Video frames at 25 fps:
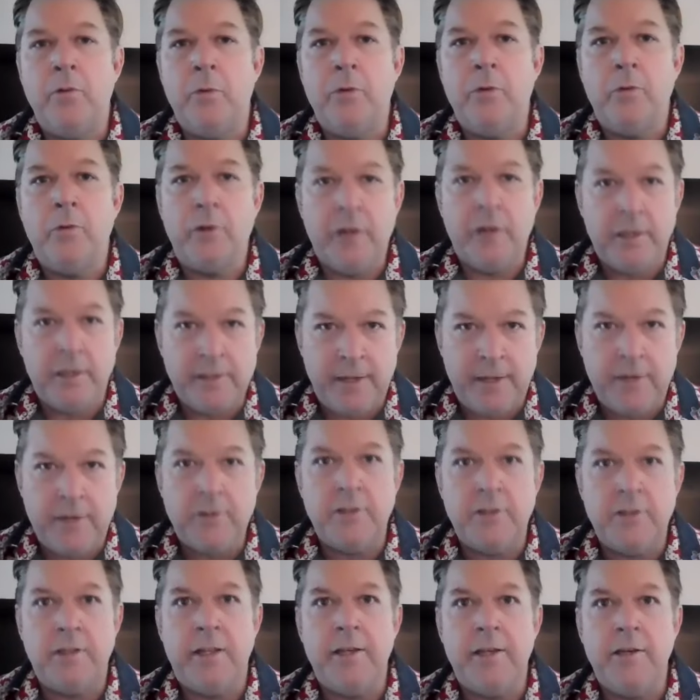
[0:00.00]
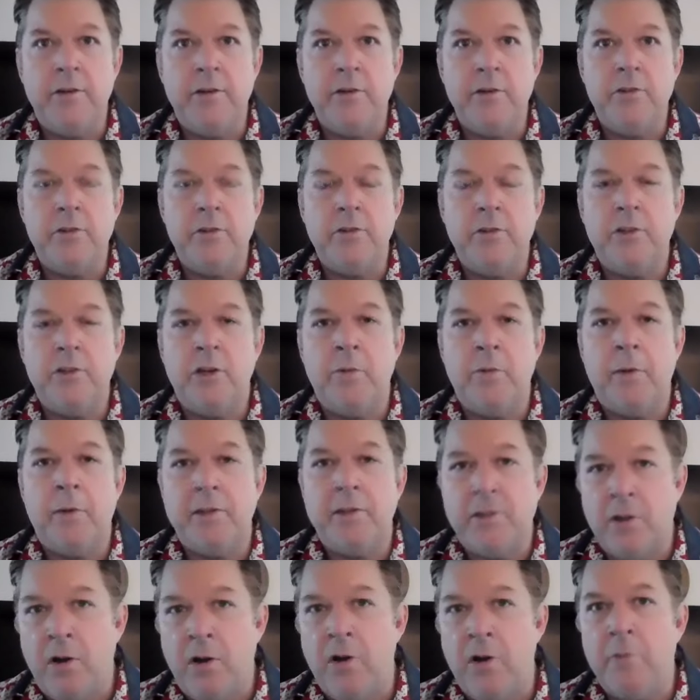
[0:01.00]
with organizations like yours to share my
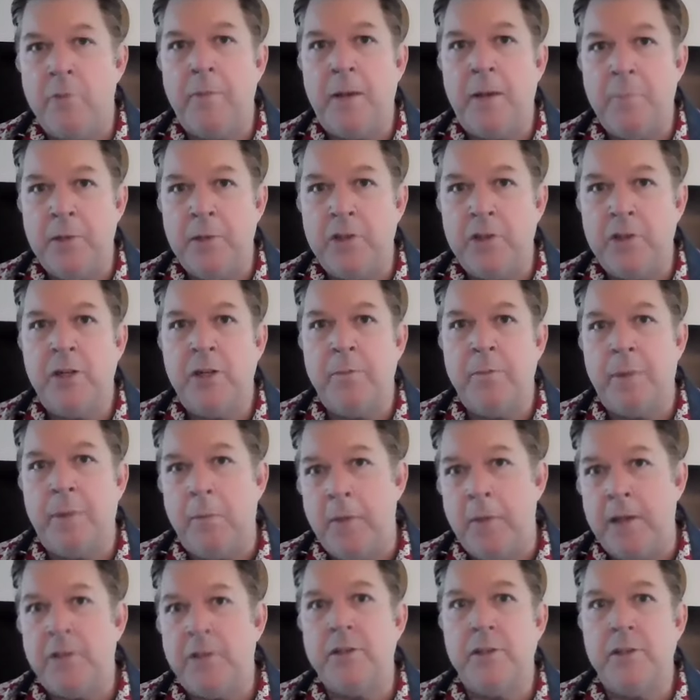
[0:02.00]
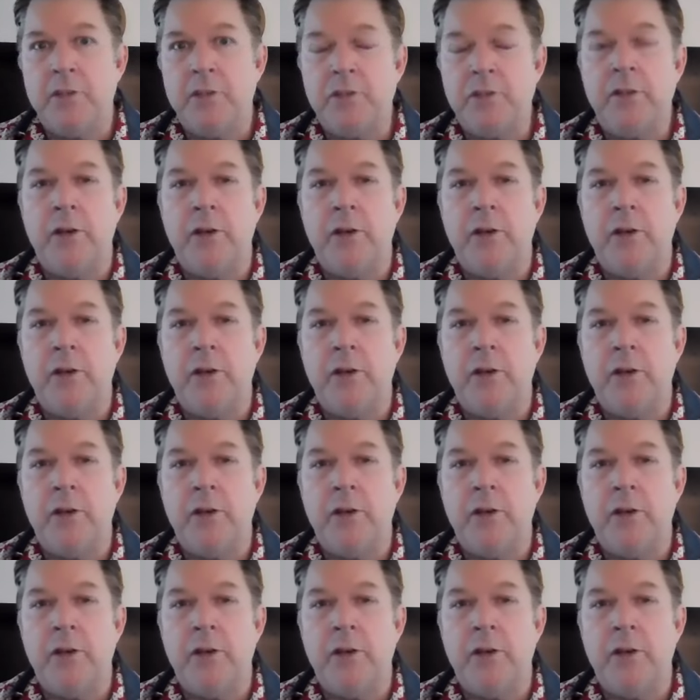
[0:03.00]
song, my mission, and my message.